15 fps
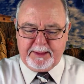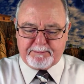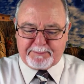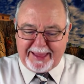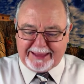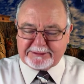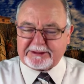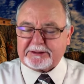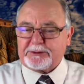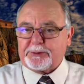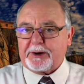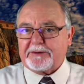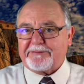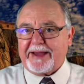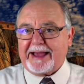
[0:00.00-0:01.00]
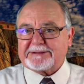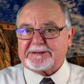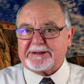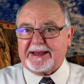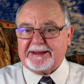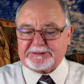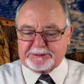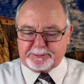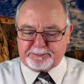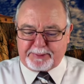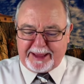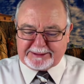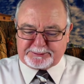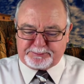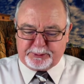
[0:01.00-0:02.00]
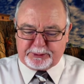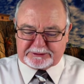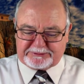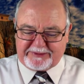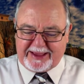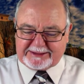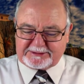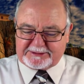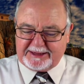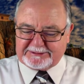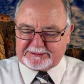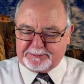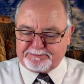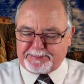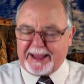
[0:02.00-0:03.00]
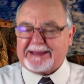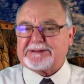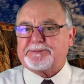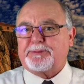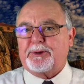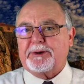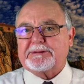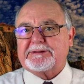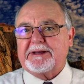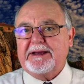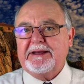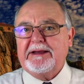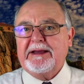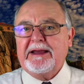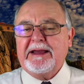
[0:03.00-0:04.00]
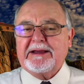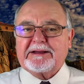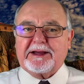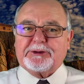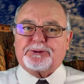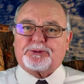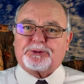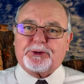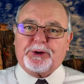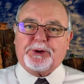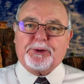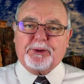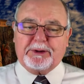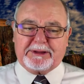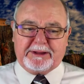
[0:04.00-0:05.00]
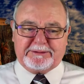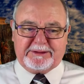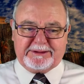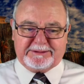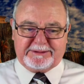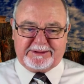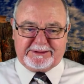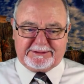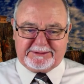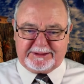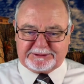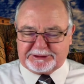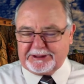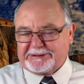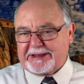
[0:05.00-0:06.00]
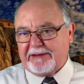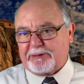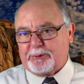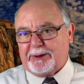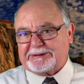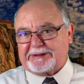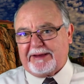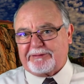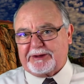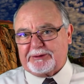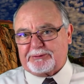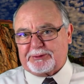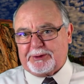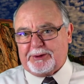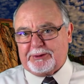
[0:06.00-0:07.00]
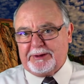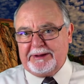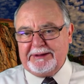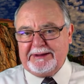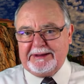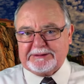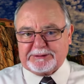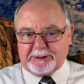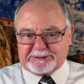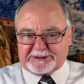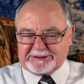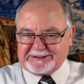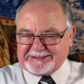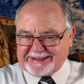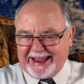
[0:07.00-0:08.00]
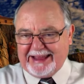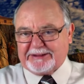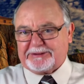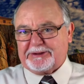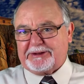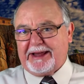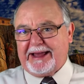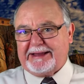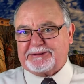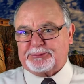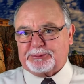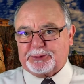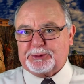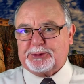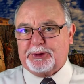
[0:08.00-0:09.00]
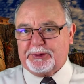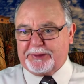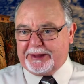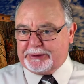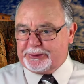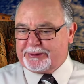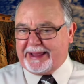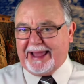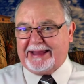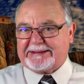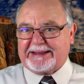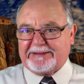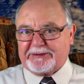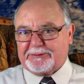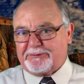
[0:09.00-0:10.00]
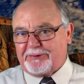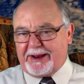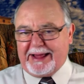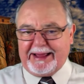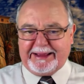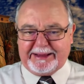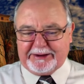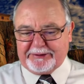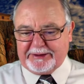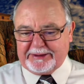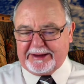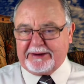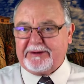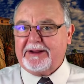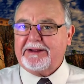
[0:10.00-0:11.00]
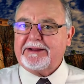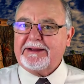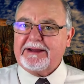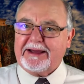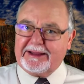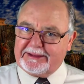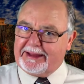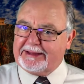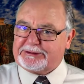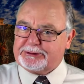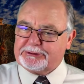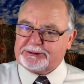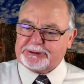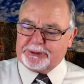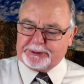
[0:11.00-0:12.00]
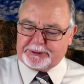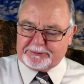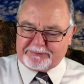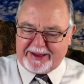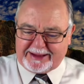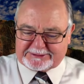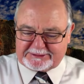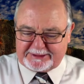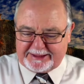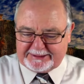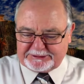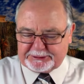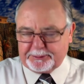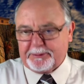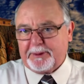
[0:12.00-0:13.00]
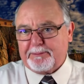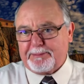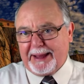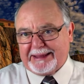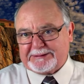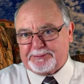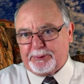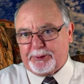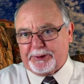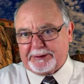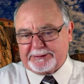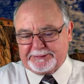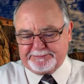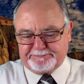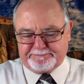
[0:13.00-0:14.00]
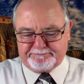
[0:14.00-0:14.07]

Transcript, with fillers: Mandatory vaccination passports, vaccination passports, control. The, the, the G seven wants to have control. So it's a standardized rule that you can't even fly here and there unless you show your vaccination passport.